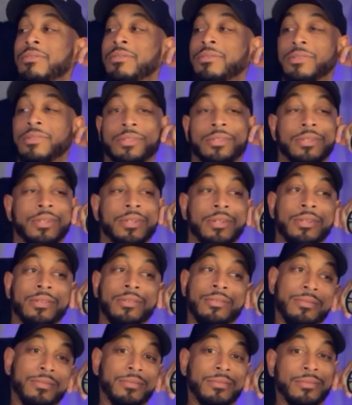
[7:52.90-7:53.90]
just the
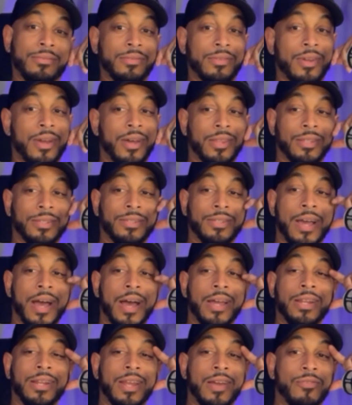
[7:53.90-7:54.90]
other
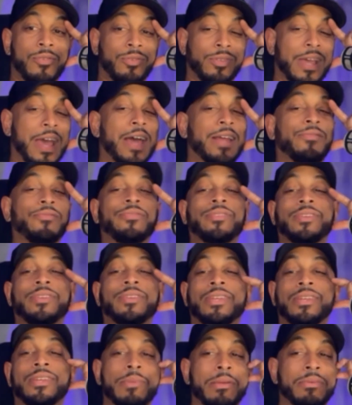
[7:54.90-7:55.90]
side, the devil's
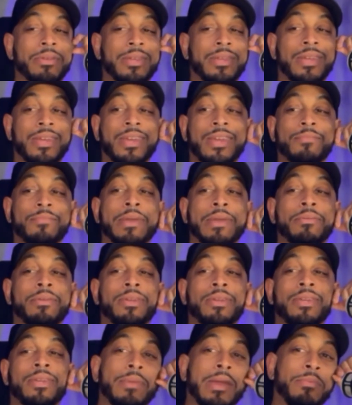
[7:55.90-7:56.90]
advocate, maybe
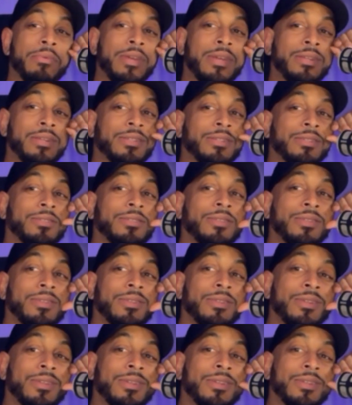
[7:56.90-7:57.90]
he just,
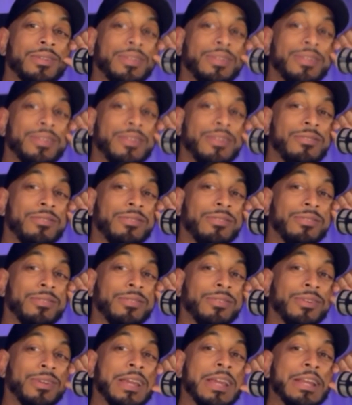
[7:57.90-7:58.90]
you know,
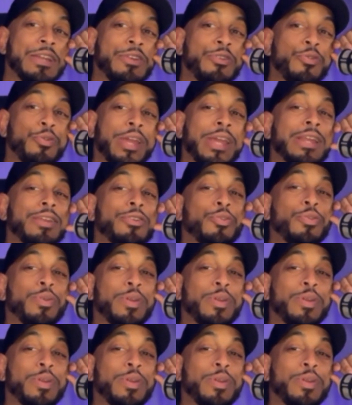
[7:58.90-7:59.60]
he knew